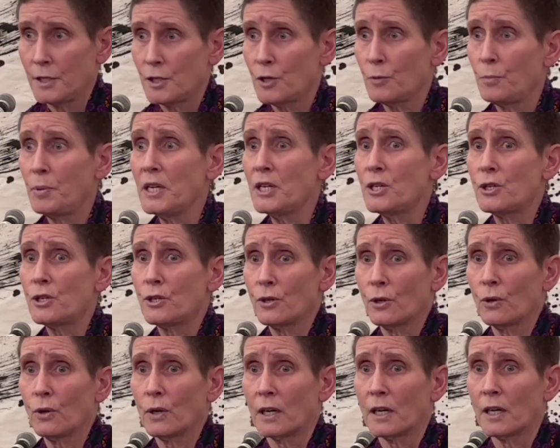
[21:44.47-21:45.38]
to be
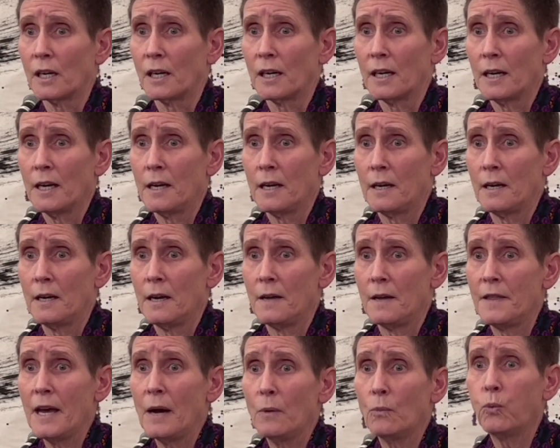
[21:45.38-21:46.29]
sure
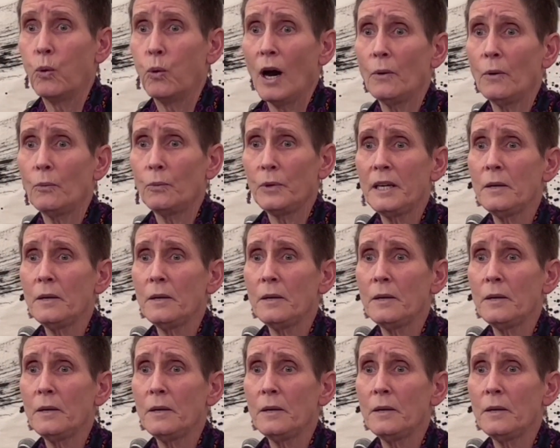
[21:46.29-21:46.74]
that what